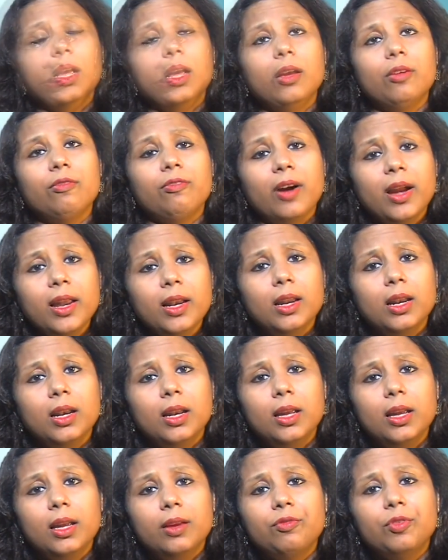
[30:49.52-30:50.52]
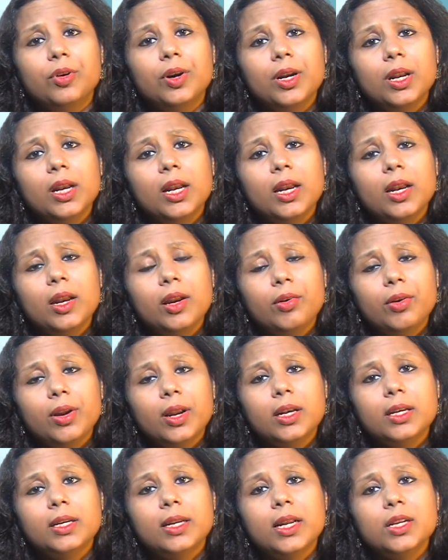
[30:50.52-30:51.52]
Finally, fertility
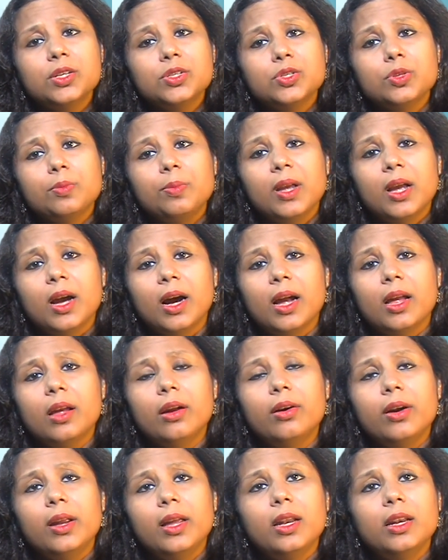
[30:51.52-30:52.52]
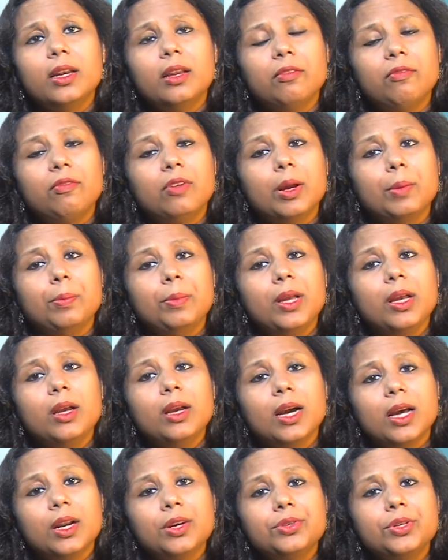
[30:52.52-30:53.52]
rate tends to be higher in developing
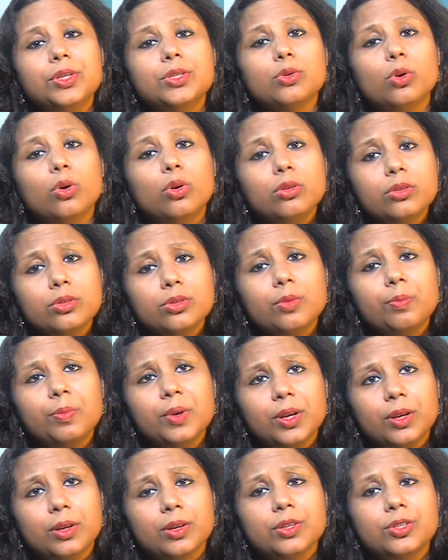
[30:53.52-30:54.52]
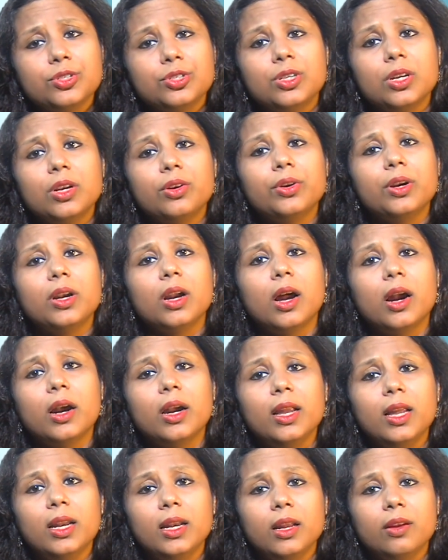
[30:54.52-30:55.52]
countries also because children are
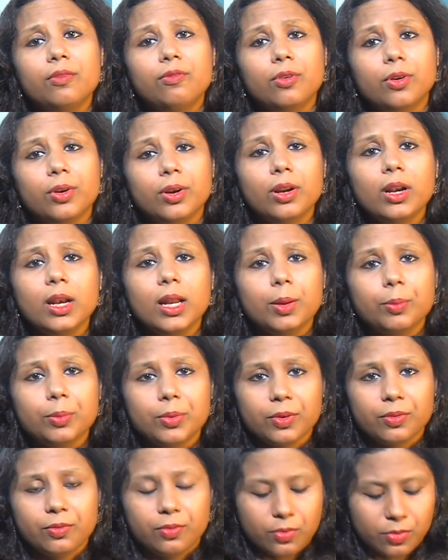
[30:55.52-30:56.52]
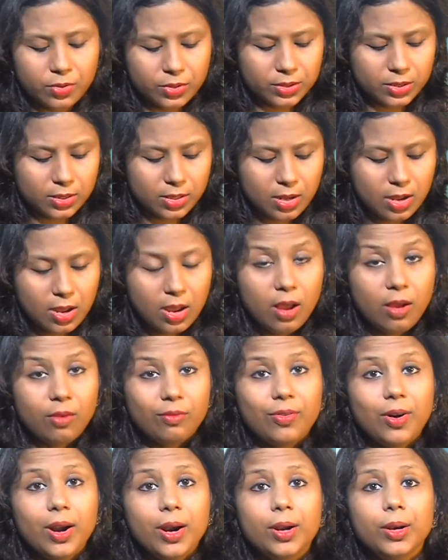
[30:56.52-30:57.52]
needed for the labor force.
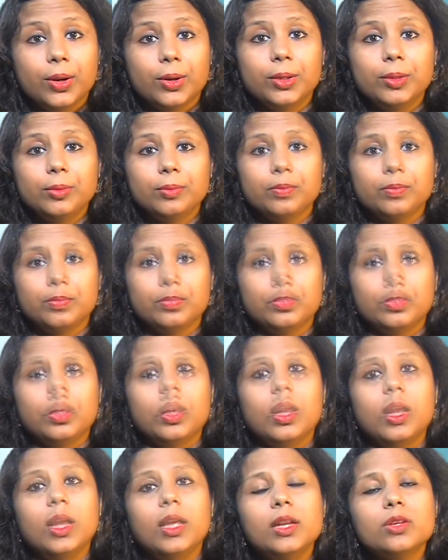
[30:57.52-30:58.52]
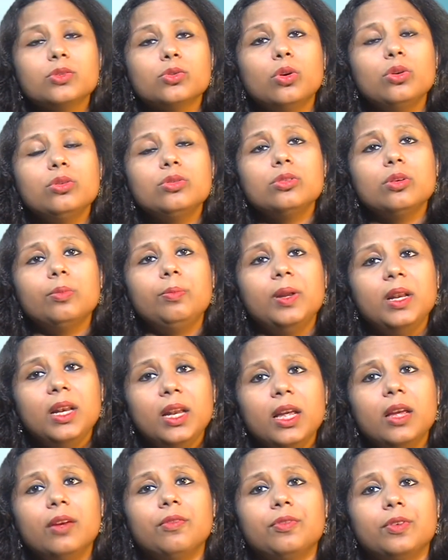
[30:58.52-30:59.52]
Further, it is also
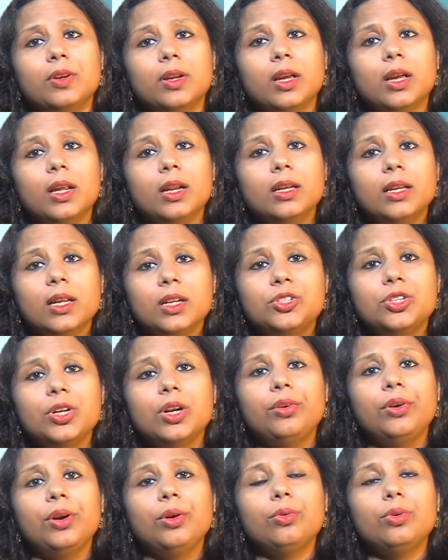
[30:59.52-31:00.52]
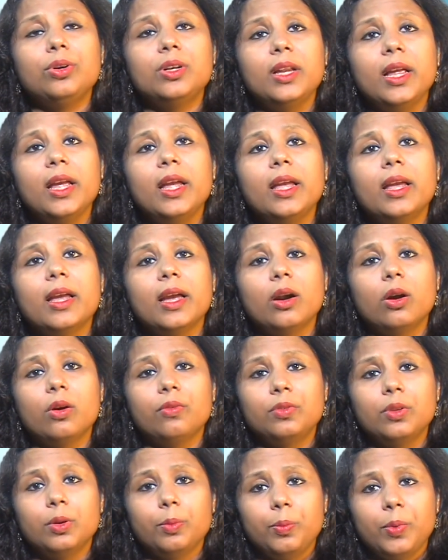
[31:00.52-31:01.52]
believed that children would take care
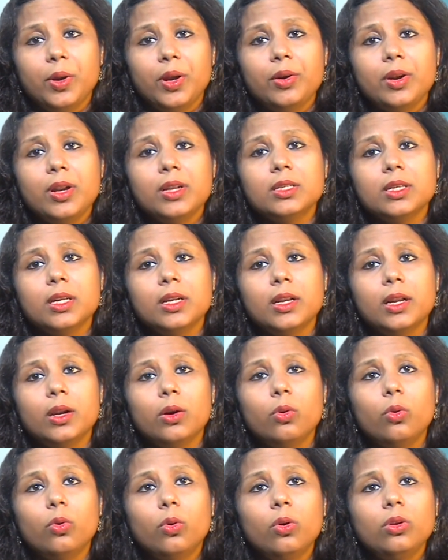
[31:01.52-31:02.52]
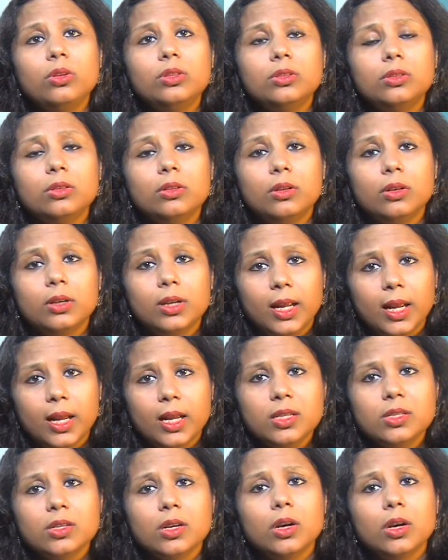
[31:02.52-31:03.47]
of their parents in their old age,